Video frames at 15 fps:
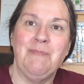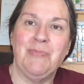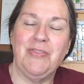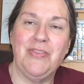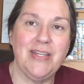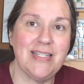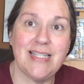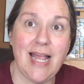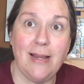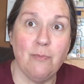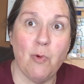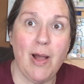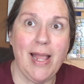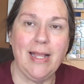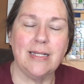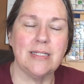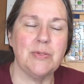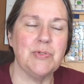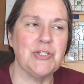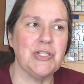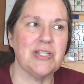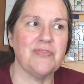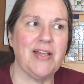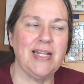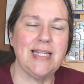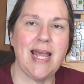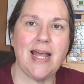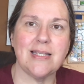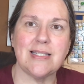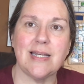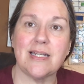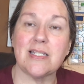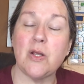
the same way because he was just fantastic.